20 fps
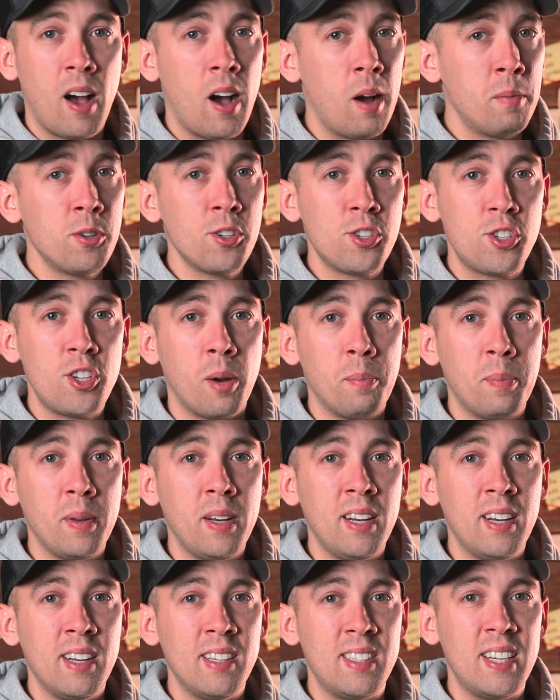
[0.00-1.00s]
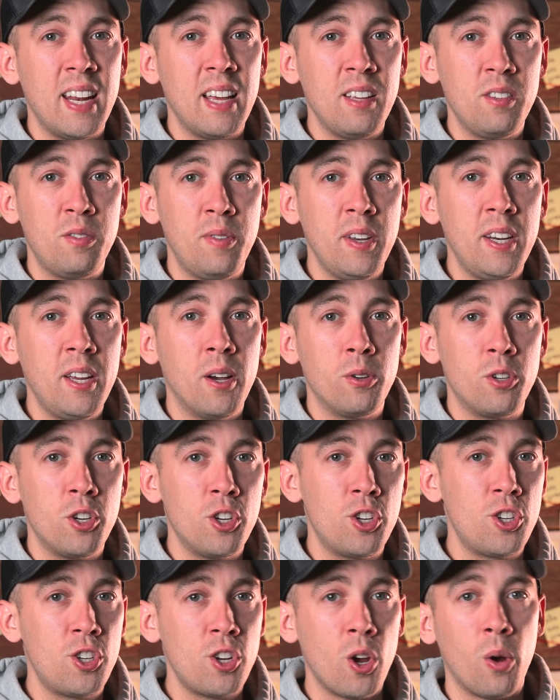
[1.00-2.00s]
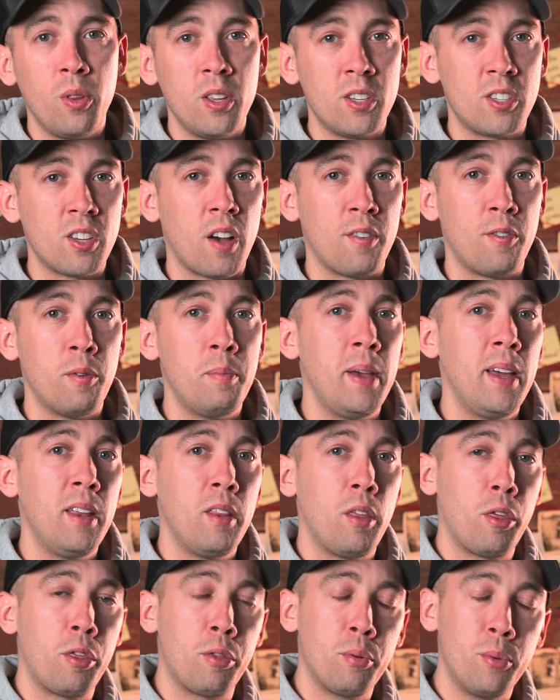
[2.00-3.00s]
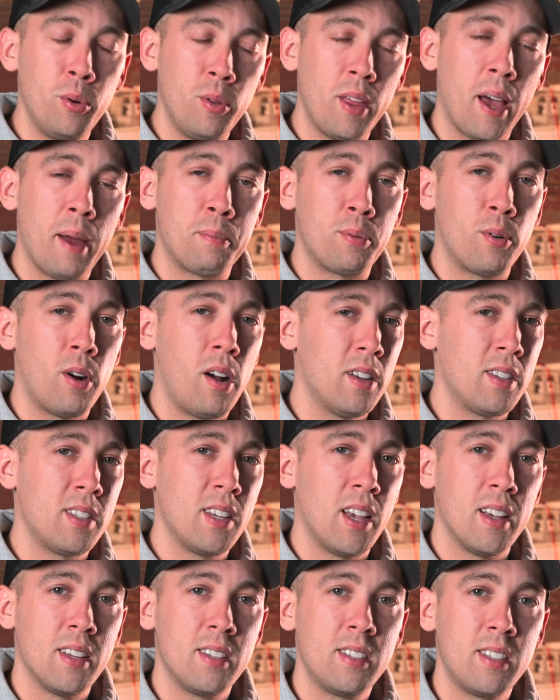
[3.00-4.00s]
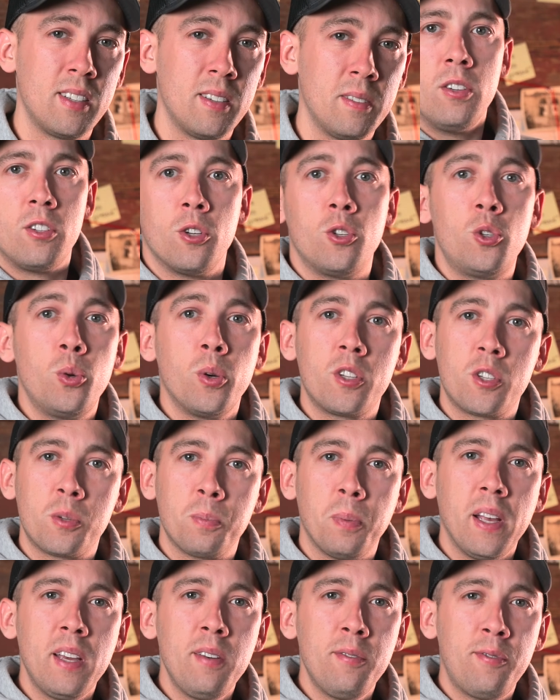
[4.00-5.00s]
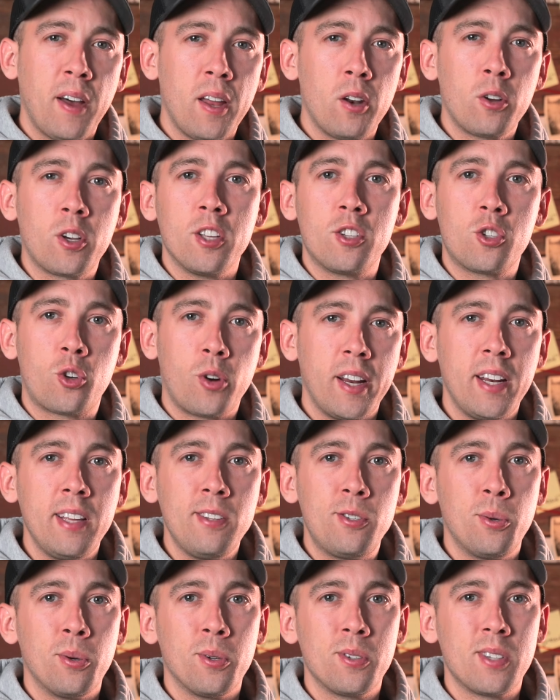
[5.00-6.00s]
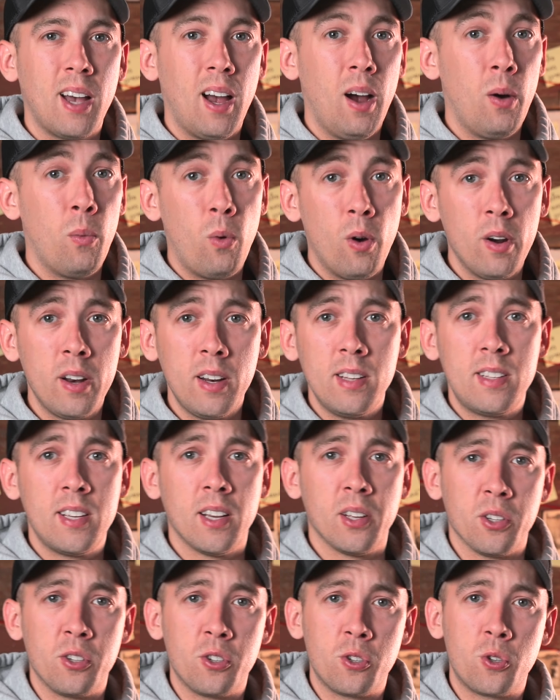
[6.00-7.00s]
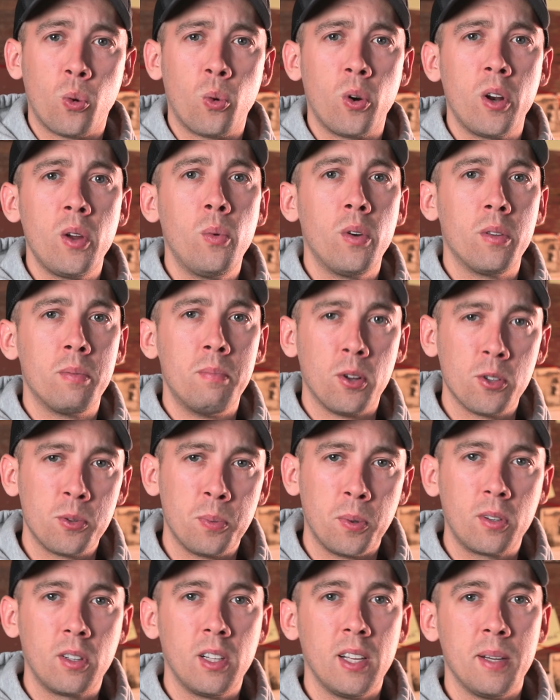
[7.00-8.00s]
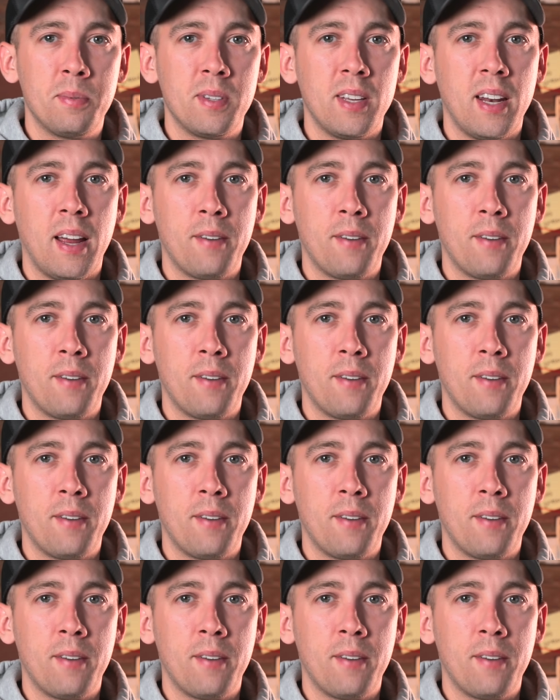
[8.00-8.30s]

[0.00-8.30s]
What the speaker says: I'm just jumping into today's video to show this off a bit through that process. So to explain Final Cut's grading tools, I wanted to tell a story with multiple clips, and